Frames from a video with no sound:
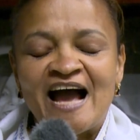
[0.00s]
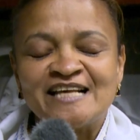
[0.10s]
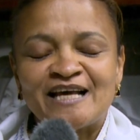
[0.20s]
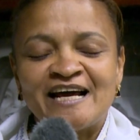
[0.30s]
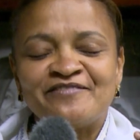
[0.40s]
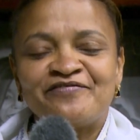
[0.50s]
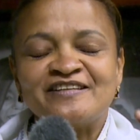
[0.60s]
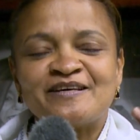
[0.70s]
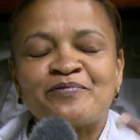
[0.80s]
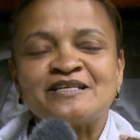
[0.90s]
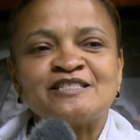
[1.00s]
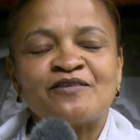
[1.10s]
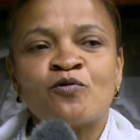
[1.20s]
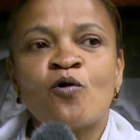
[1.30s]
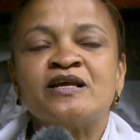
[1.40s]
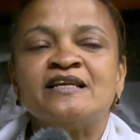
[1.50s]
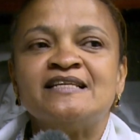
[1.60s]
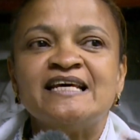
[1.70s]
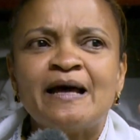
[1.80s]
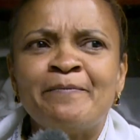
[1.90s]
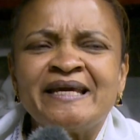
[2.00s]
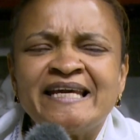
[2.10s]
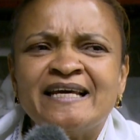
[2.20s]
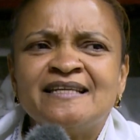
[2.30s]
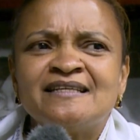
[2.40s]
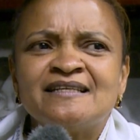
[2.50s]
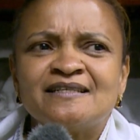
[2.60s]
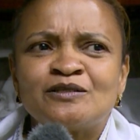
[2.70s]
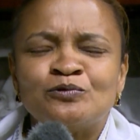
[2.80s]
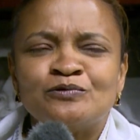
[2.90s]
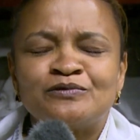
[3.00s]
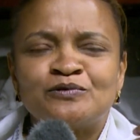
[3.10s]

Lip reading: I felt the presence of God, and then I began to